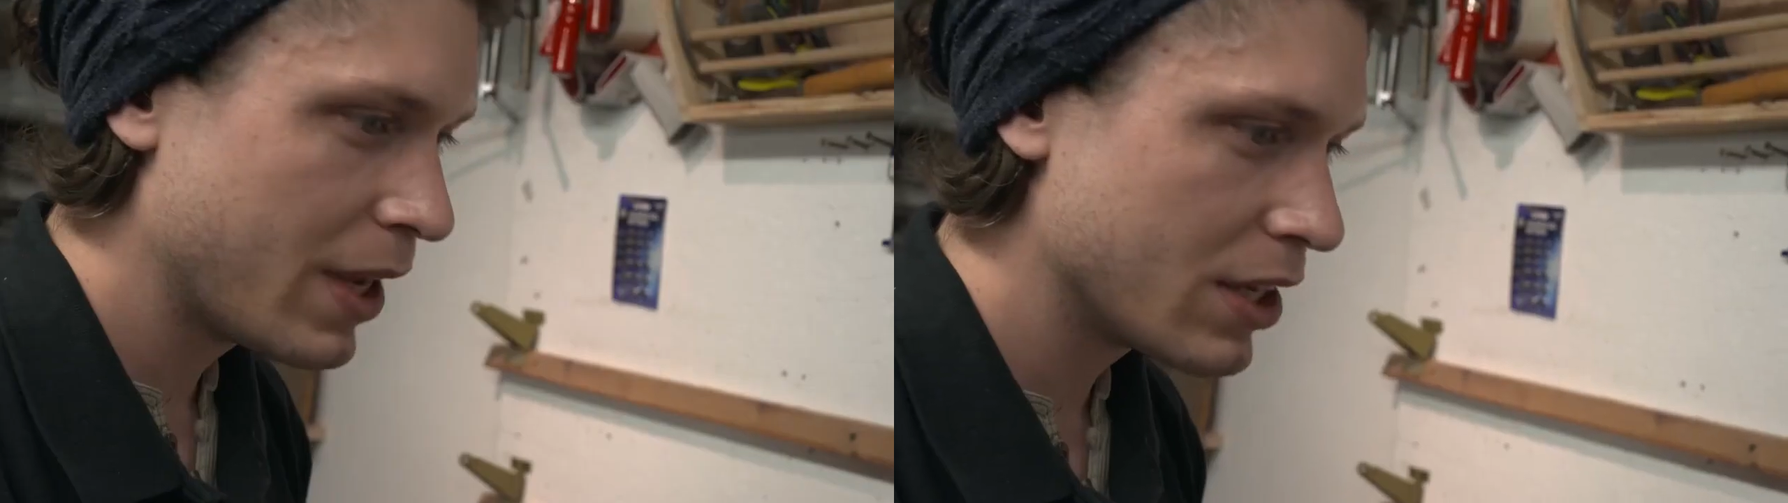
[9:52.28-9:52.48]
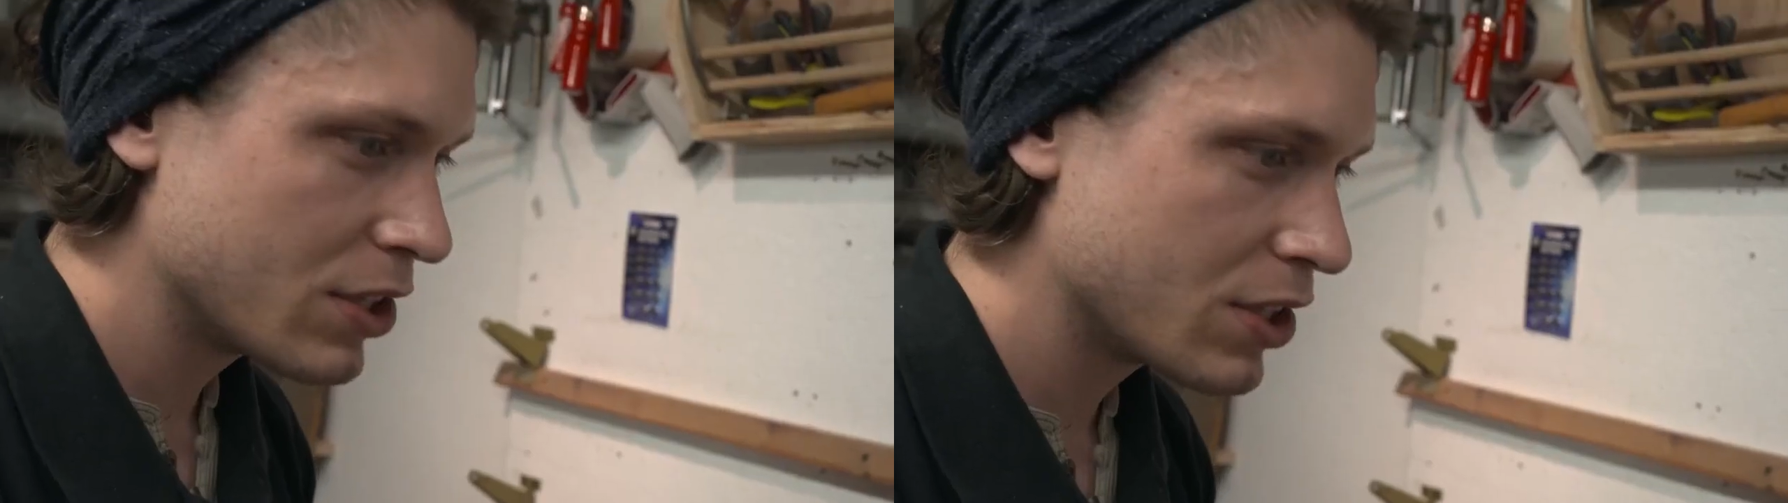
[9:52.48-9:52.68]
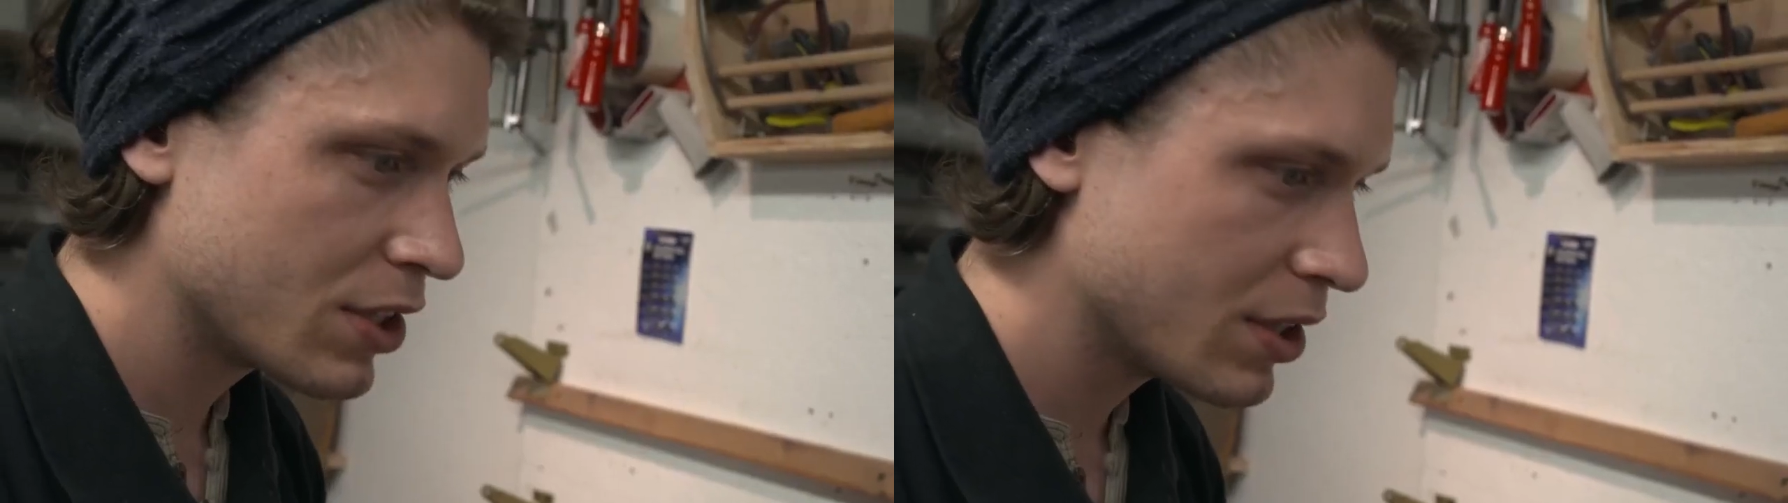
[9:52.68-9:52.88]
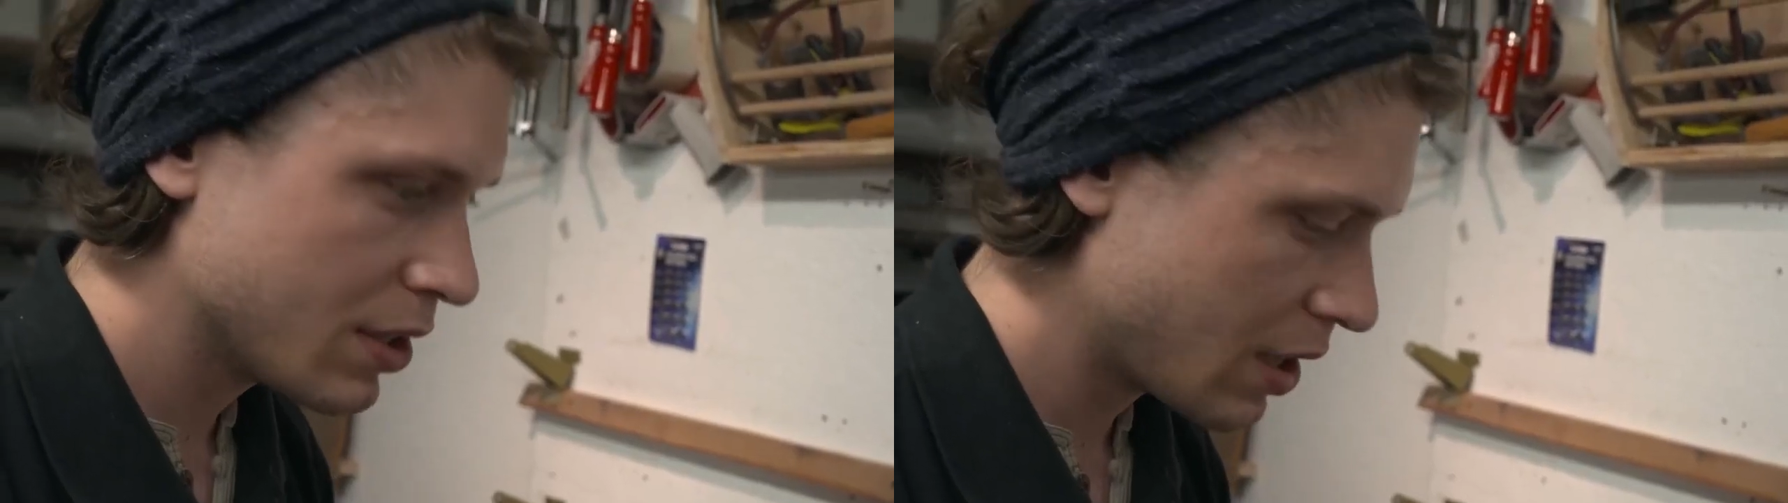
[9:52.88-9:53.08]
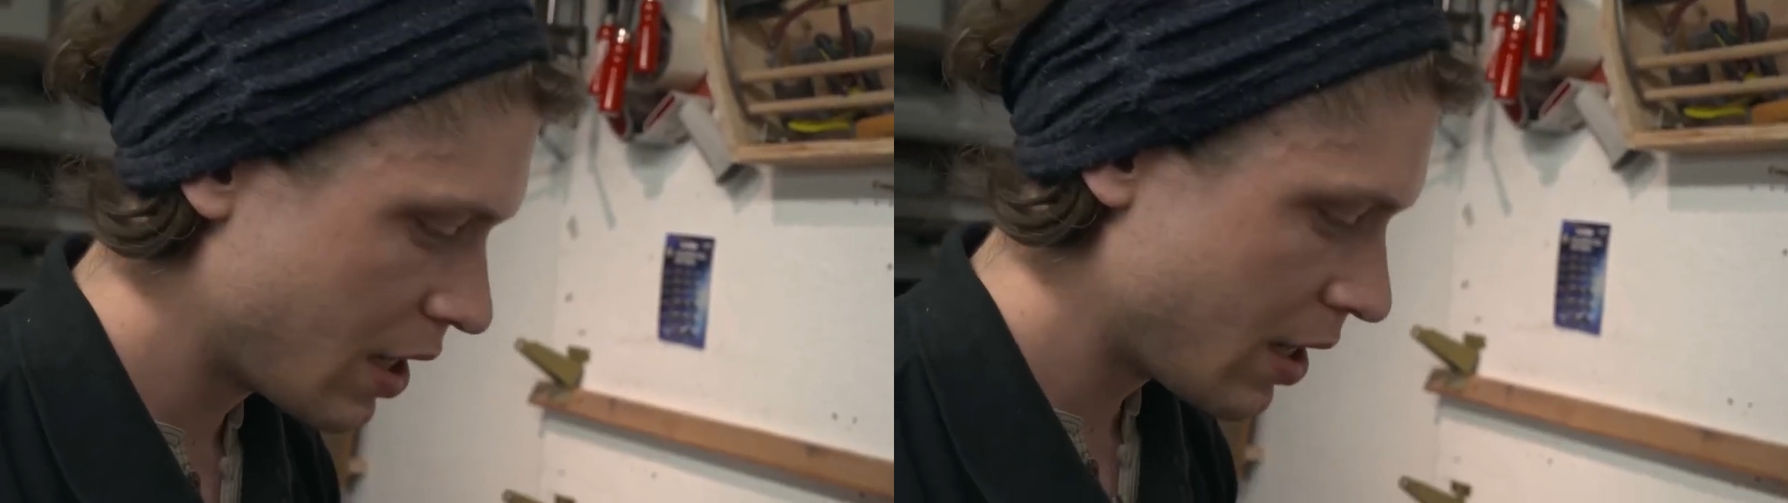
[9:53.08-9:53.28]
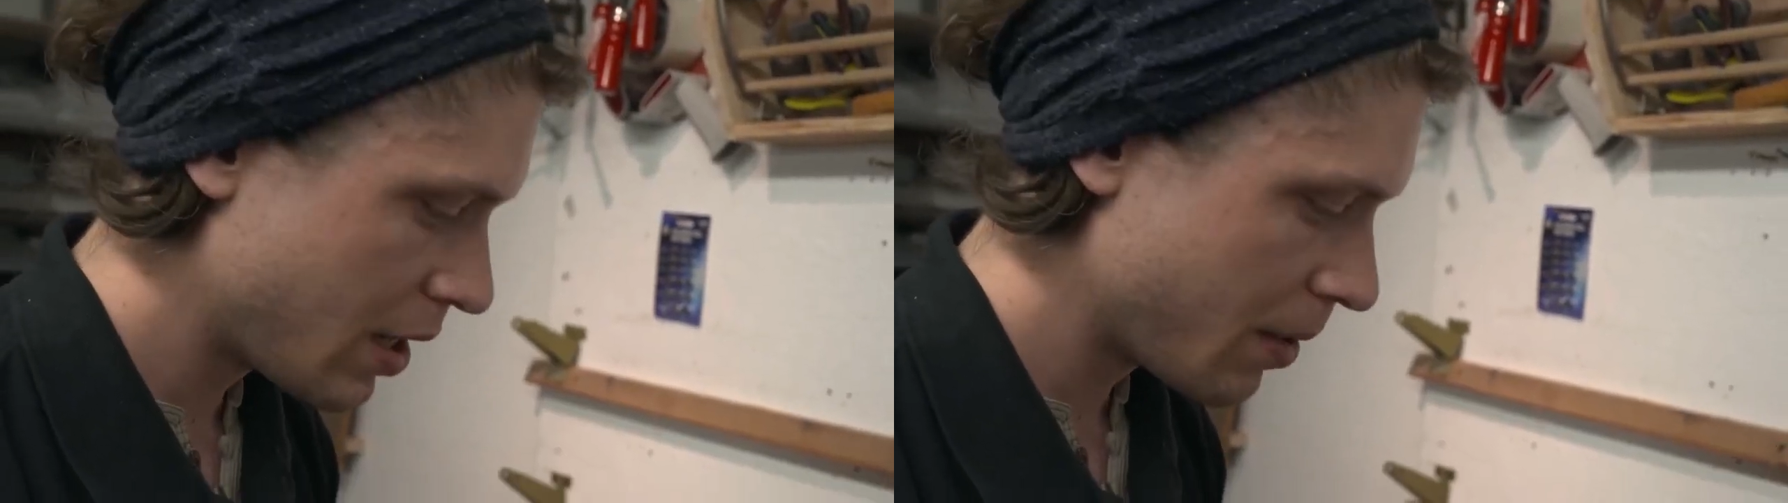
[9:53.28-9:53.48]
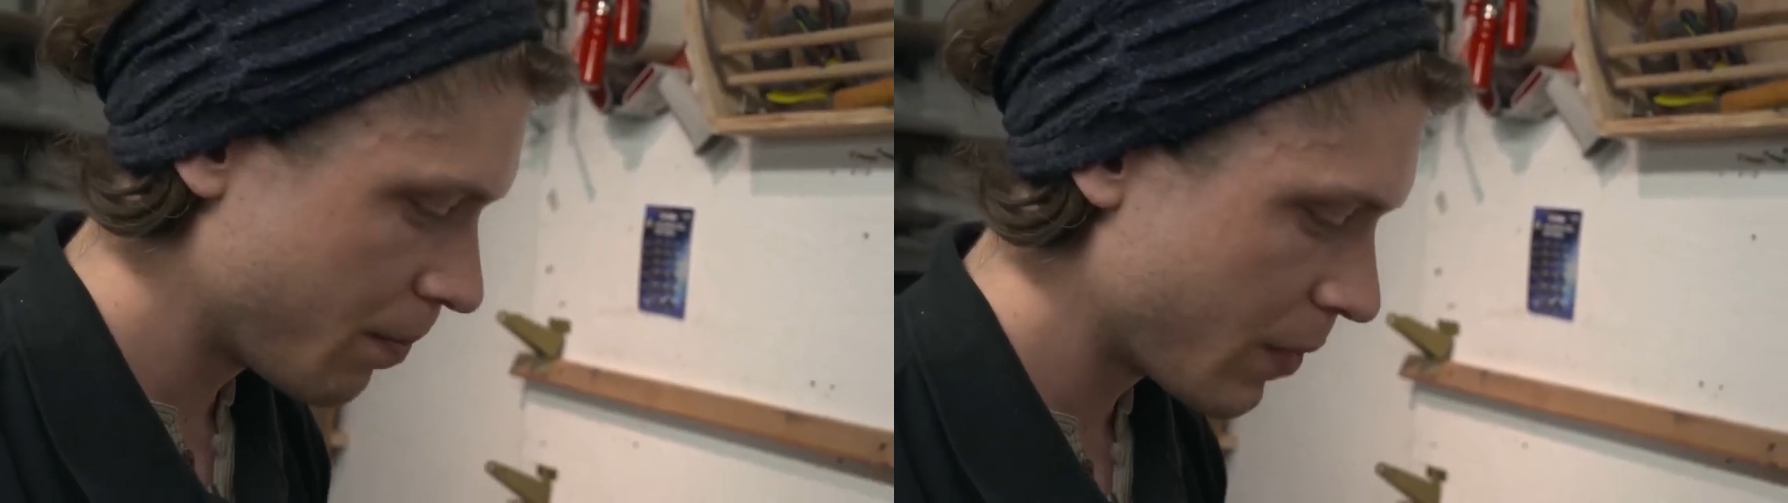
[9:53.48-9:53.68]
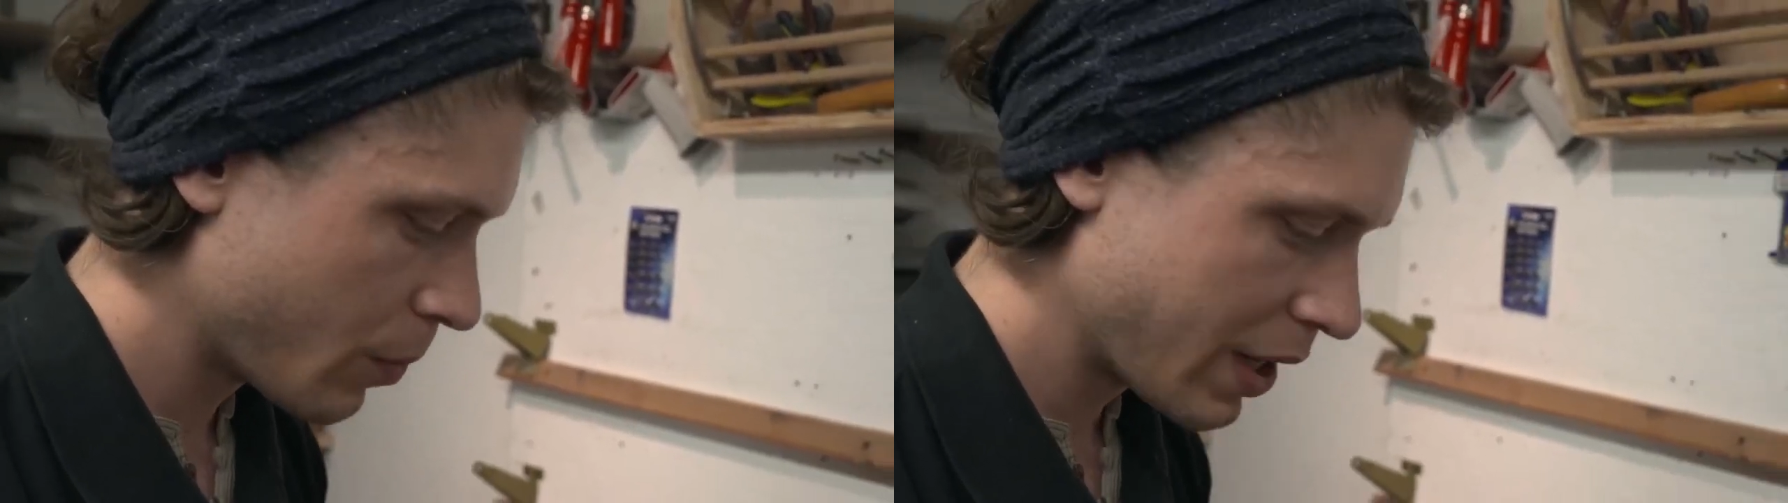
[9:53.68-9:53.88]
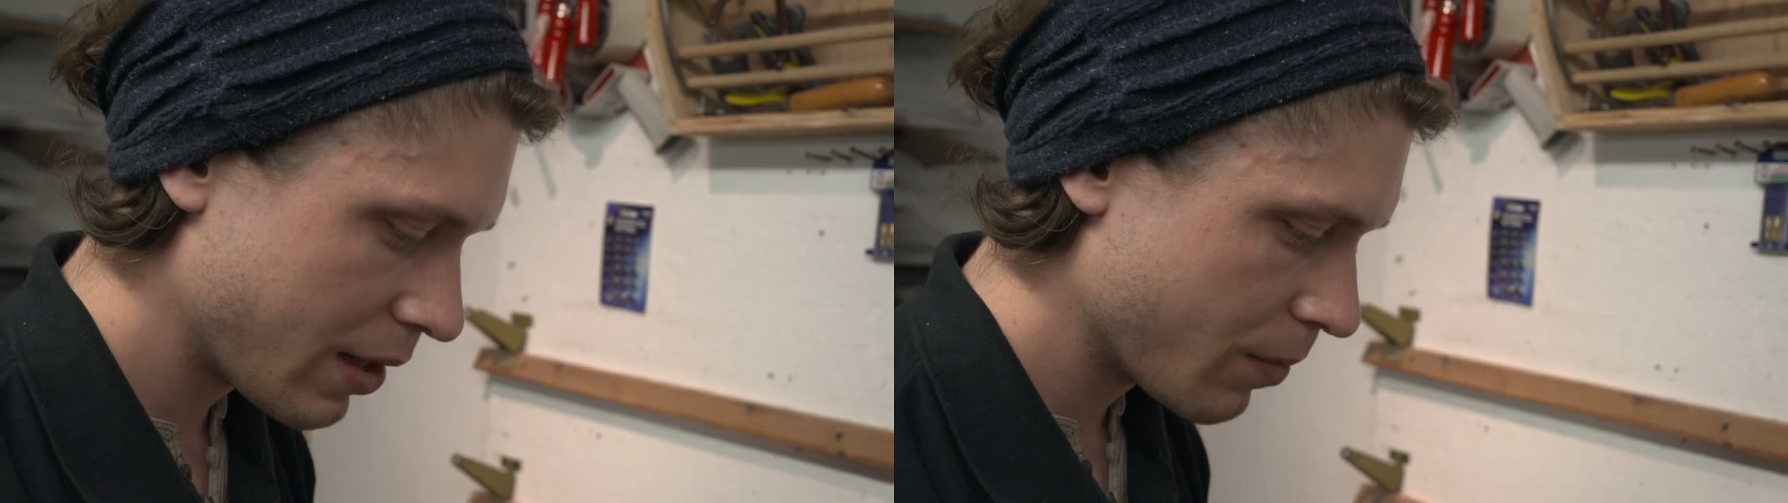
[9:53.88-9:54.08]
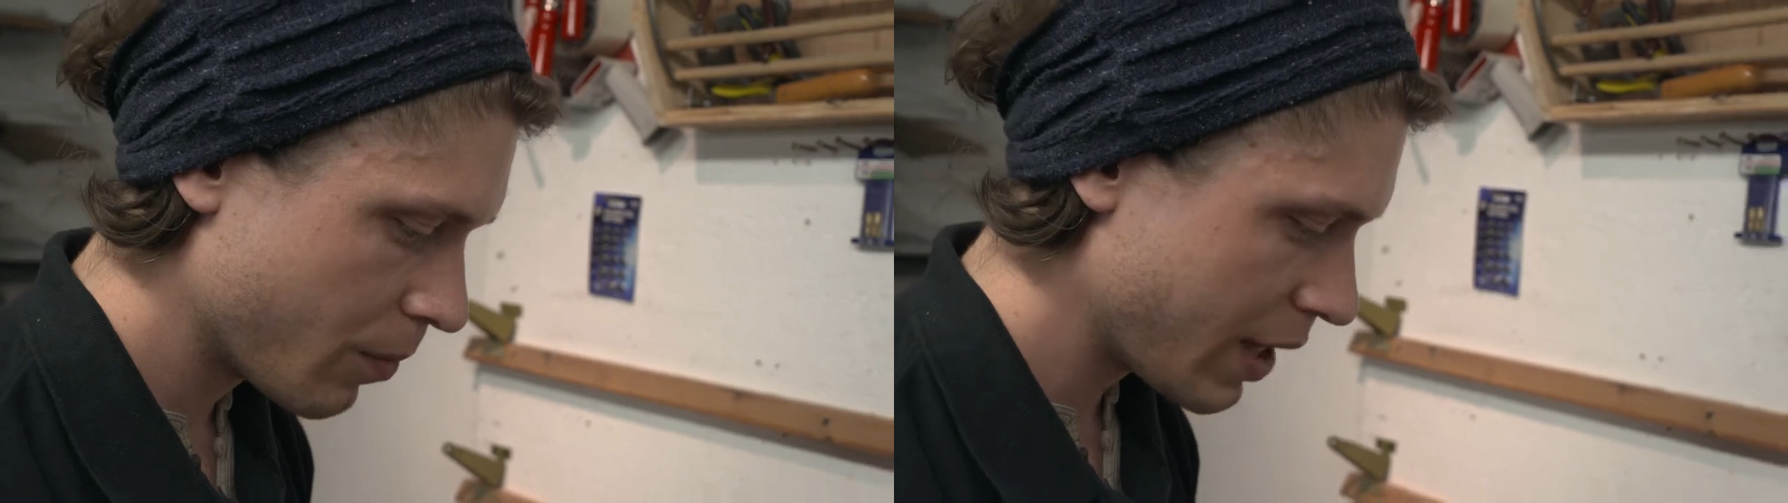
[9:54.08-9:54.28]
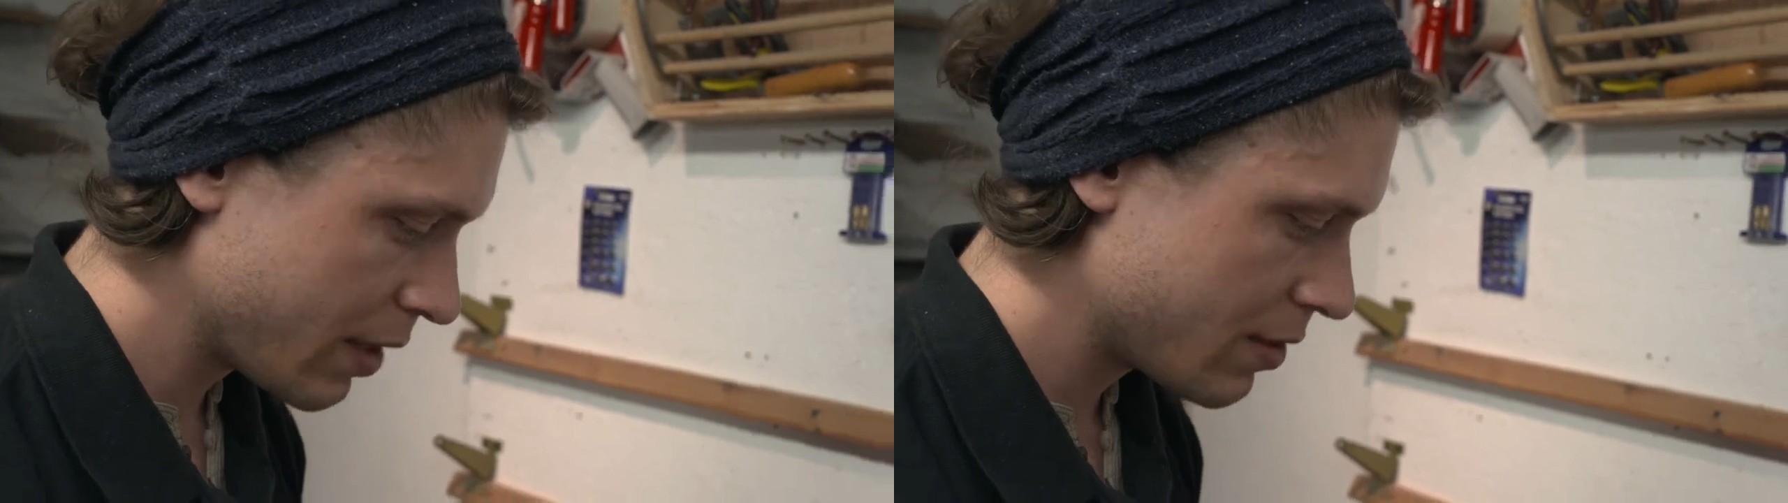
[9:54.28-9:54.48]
pitch when